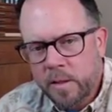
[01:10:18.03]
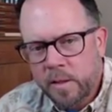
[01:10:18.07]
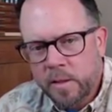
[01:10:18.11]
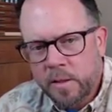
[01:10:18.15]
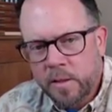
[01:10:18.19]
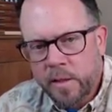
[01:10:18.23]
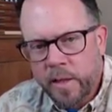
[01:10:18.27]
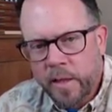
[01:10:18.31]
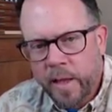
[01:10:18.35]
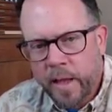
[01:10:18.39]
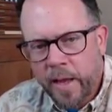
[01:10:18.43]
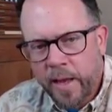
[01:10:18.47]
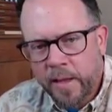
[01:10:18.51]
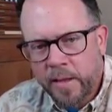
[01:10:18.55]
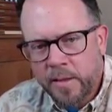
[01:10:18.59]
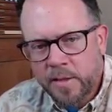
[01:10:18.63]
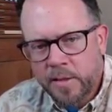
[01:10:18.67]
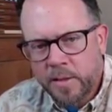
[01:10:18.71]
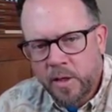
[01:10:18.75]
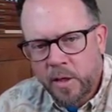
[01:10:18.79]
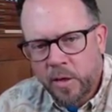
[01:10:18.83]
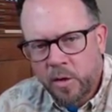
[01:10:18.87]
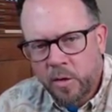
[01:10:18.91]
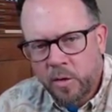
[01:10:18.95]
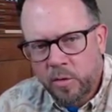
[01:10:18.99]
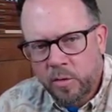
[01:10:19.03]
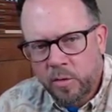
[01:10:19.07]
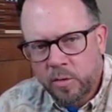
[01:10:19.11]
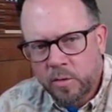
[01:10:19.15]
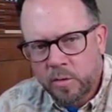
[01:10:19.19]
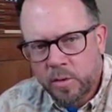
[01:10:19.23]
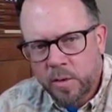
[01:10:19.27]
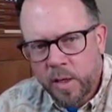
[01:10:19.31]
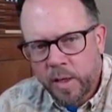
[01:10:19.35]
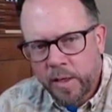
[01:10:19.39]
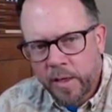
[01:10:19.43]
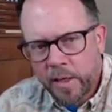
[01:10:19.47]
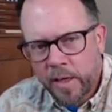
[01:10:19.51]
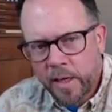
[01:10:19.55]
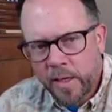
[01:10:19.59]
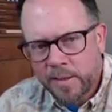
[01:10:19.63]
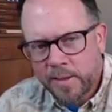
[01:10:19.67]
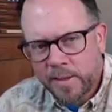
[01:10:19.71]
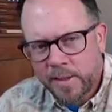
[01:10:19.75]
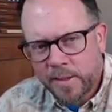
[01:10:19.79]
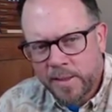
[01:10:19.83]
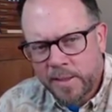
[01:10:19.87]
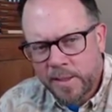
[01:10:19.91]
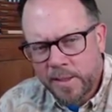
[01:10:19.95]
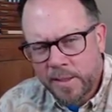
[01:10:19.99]
Yeah, so
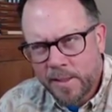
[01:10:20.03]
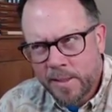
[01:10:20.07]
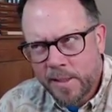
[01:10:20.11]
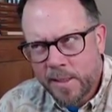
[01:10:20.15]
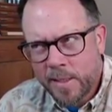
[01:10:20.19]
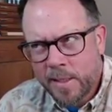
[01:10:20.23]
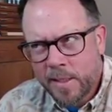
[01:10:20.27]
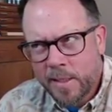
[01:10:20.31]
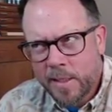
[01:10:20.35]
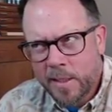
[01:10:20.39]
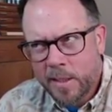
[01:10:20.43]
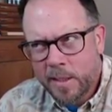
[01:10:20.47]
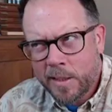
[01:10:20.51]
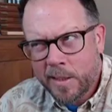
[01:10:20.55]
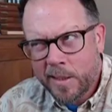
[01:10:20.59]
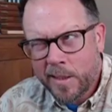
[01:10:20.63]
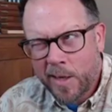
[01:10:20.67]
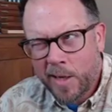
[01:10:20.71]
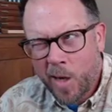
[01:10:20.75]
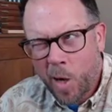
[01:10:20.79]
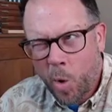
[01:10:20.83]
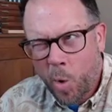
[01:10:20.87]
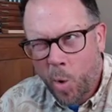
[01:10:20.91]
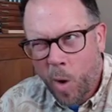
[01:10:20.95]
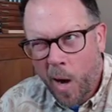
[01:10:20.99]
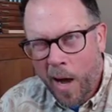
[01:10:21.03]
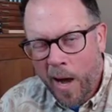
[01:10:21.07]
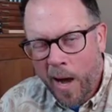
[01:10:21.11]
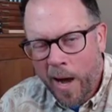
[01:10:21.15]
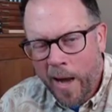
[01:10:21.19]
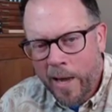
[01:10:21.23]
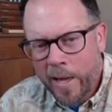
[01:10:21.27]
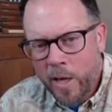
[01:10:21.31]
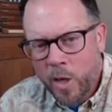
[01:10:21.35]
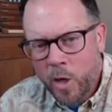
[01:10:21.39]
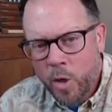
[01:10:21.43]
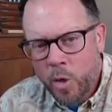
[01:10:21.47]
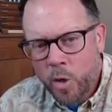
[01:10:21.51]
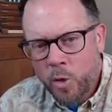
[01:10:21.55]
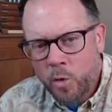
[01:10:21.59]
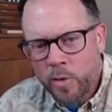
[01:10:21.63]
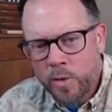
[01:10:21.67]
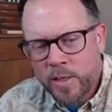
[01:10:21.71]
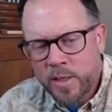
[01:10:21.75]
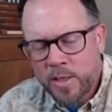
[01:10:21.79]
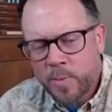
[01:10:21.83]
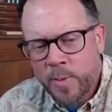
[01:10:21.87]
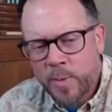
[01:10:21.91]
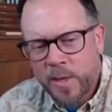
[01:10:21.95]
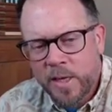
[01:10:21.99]
Augustus, he's in Ohio.
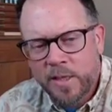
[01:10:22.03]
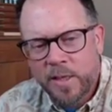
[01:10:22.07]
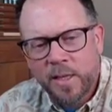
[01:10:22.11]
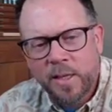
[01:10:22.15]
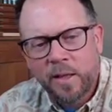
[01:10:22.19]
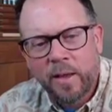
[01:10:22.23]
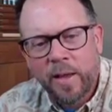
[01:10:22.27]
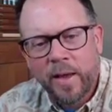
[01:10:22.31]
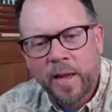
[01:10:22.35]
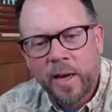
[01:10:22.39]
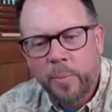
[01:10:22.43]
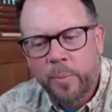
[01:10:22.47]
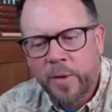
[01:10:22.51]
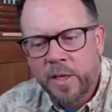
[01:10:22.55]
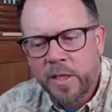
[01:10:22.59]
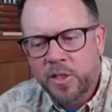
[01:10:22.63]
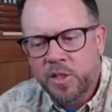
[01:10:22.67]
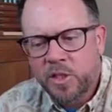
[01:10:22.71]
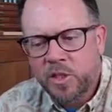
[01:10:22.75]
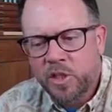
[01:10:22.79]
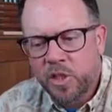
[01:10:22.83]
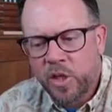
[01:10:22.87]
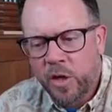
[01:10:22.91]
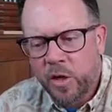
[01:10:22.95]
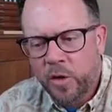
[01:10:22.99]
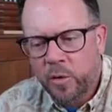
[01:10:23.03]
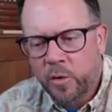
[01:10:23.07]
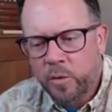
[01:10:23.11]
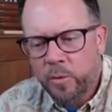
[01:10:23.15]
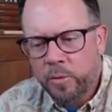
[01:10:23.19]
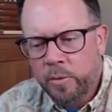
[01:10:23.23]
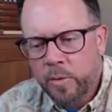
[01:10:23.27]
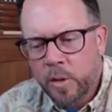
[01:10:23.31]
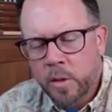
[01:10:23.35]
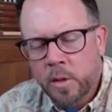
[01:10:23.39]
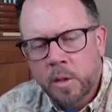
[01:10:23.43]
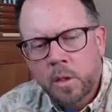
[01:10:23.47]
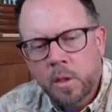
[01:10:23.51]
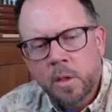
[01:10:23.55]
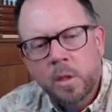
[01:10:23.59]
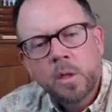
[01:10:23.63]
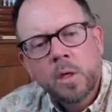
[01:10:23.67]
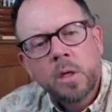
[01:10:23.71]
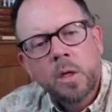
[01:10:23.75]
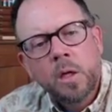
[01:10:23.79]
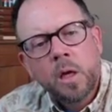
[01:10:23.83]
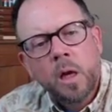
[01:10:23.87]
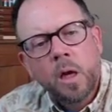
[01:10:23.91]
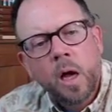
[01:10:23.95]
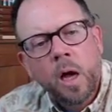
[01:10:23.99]
He's been at the Atlanta Pen Show.
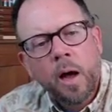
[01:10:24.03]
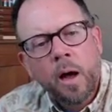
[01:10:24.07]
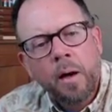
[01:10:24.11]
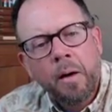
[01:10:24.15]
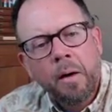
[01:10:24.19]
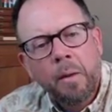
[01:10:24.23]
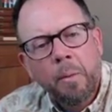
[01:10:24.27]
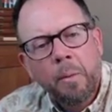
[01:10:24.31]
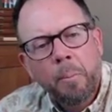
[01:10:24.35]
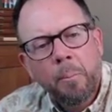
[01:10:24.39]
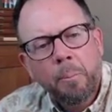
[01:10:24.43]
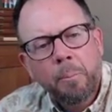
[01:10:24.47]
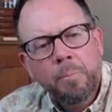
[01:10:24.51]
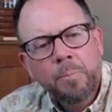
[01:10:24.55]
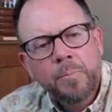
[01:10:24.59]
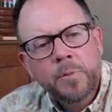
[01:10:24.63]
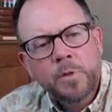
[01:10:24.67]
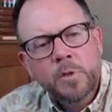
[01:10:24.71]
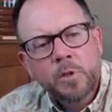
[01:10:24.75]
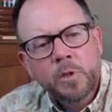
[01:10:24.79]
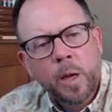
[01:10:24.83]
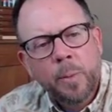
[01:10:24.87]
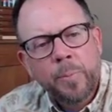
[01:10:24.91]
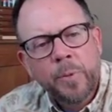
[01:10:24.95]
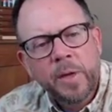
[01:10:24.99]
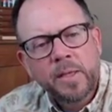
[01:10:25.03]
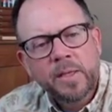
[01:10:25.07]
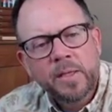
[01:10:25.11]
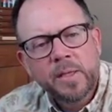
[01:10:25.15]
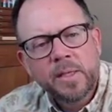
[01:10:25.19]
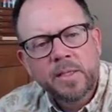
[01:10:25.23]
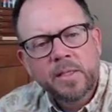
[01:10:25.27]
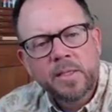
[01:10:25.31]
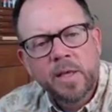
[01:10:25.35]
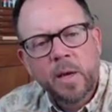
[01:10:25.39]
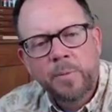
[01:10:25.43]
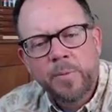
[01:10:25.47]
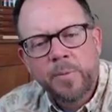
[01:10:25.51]
Um, so I picked this up.